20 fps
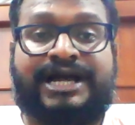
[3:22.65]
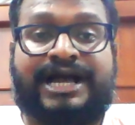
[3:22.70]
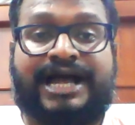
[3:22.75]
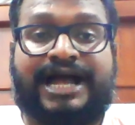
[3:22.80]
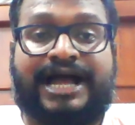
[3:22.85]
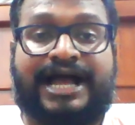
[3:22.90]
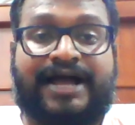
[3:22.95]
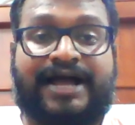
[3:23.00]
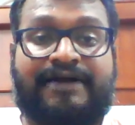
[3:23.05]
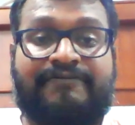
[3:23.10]

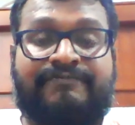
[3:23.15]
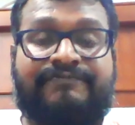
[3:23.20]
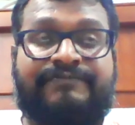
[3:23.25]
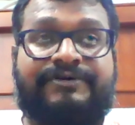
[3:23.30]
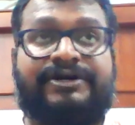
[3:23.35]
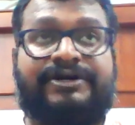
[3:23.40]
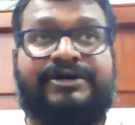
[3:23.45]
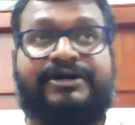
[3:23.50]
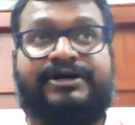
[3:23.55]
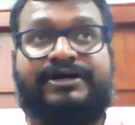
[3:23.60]
have
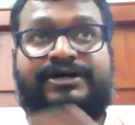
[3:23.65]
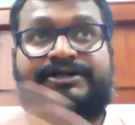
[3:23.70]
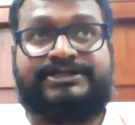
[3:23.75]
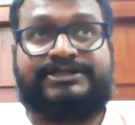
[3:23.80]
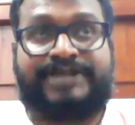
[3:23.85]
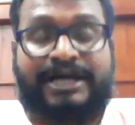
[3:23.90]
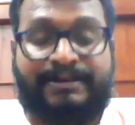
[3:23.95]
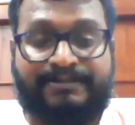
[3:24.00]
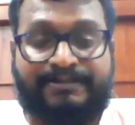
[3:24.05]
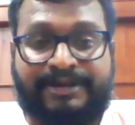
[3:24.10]

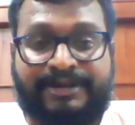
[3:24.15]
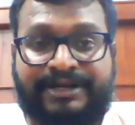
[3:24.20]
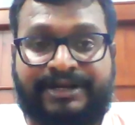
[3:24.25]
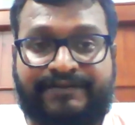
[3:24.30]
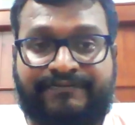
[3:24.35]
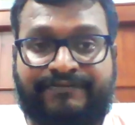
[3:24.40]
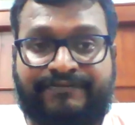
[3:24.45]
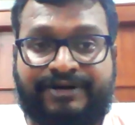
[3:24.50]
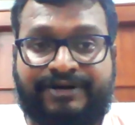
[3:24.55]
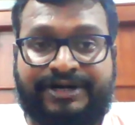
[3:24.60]
some
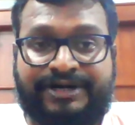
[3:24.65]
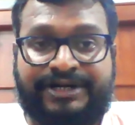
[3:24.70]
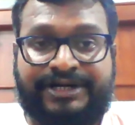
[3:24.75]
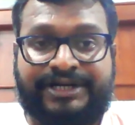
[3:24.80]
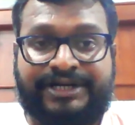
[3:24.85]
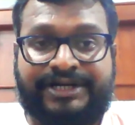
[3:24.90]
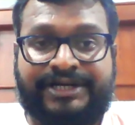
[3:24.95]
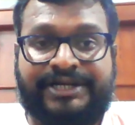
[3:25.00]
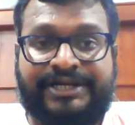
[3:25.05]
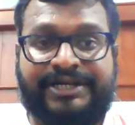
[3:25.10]
kind of
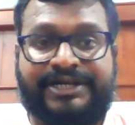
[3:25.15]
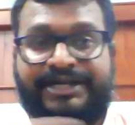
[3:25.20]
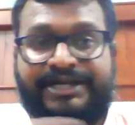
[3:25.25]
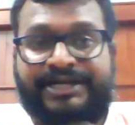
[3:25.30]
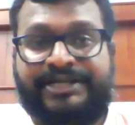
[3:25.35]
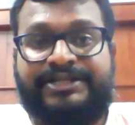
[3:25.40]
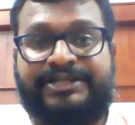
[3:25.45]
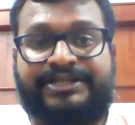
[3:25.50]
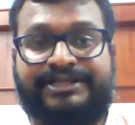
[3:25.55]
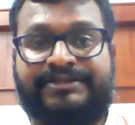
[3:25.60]
honey
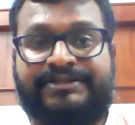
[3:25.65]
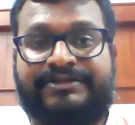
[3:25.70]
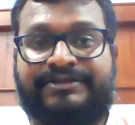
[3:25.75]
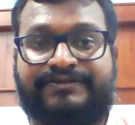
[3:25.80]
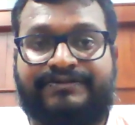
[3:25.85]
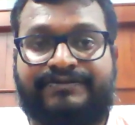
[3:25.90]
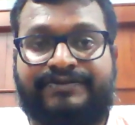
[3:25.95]
in